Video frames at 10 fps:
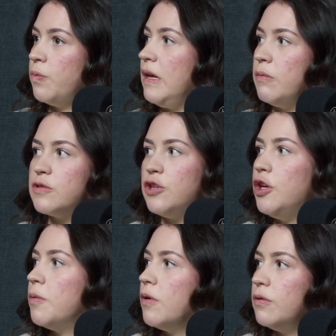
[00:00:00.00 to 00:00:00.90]
it was
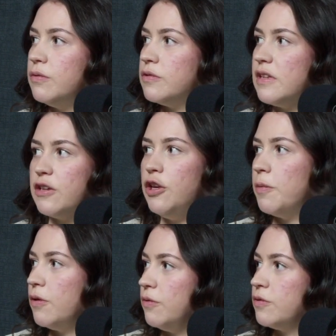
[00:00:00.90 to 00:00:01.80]
cubicles,
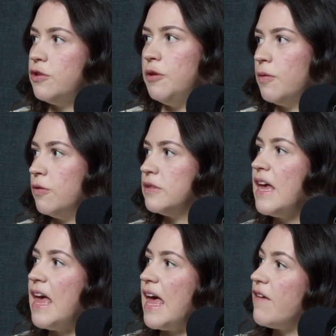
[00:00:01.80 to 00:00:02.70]
cubicles,
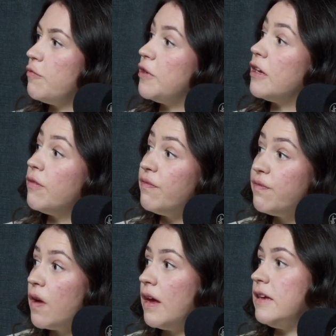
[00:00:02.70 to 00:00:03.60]
everybody
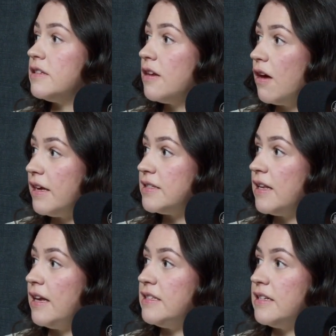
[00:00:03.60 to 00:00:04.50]
confined and
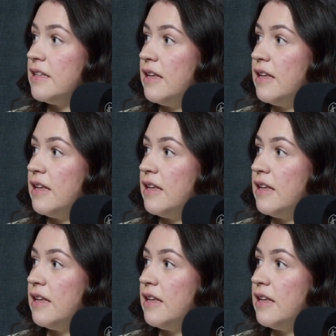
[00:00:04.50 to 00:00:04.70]
isolated.